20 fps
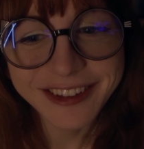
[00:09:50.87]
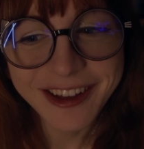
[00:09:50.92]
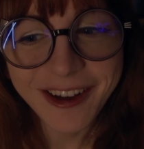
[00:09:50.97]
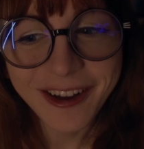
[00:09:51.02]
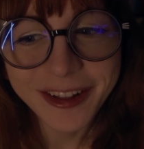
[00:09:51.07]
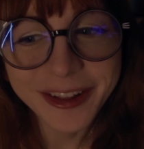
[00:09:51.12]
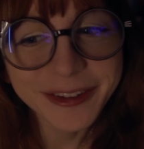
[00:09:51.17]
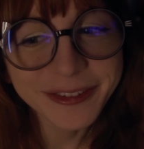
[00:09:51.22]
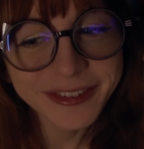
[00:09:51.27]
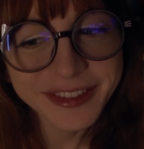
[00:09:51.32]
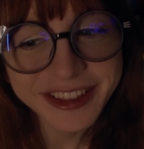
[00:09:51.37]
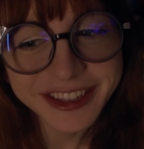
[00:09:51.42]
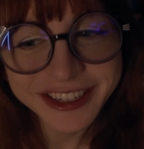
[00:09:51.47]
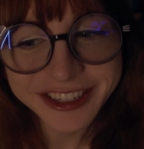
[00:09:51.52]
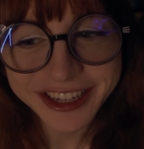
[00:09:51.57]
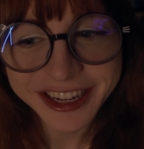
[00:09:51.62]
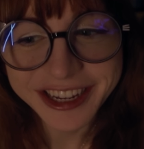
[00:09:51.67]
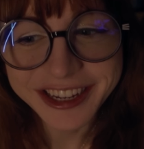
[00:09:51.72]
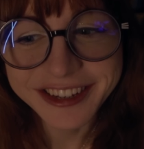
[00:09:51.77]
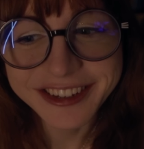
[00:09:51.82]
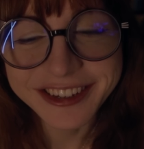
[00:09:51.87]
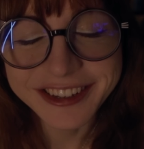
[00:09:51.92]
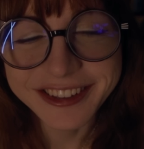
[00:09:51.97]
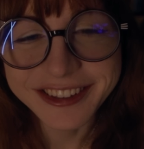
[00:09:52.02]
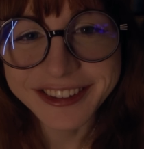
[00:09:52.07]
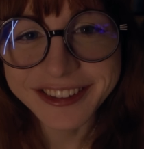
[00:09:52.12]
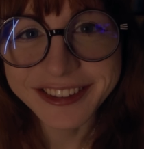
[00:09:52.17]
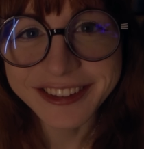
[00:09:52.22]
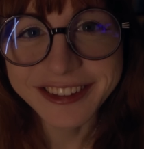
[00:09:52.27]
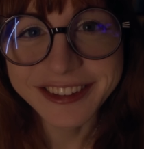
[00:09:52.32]
all of the
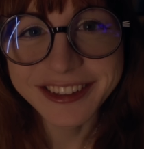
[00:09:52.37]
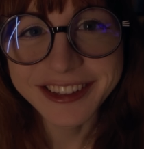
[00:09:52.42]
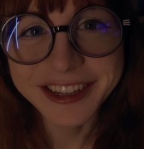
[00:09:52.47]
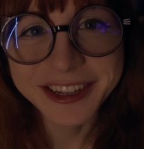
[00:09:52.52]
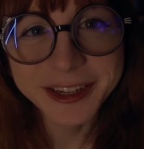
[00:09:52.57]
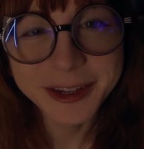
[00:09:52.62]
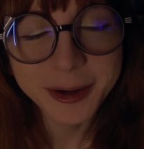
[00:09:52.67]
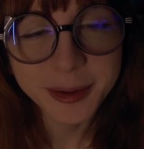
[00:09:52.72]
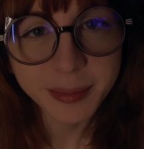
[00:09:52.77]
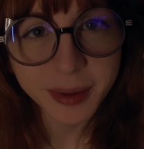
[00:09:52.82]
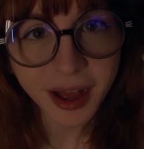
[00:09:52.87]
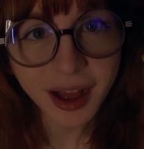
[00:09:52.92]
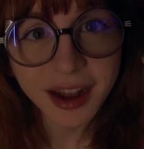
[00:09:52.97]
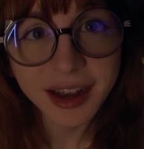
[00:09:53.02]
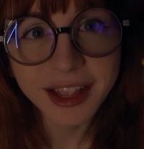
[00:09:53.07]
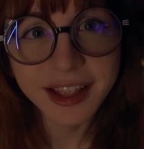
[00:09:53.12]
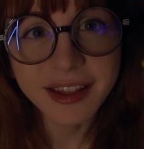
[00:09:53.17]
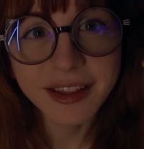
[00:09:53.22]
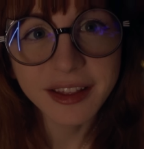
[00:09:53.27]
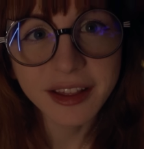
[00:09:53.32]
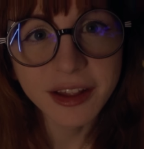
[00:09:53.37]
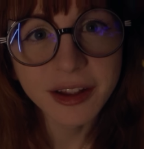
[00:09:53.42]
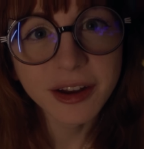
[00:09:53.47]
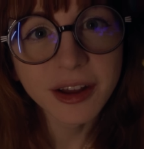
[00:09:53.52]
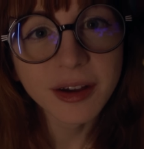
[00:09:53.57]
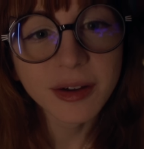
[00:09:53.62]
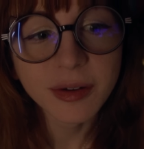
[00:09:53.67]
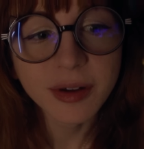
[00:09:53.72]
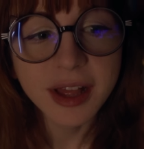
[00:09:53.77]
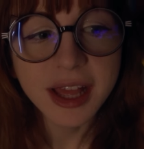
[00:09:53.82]
changes in your body, you
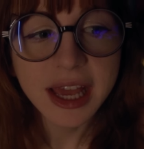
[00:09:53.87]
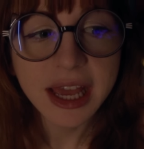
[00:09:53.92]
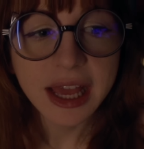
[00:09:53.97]
know?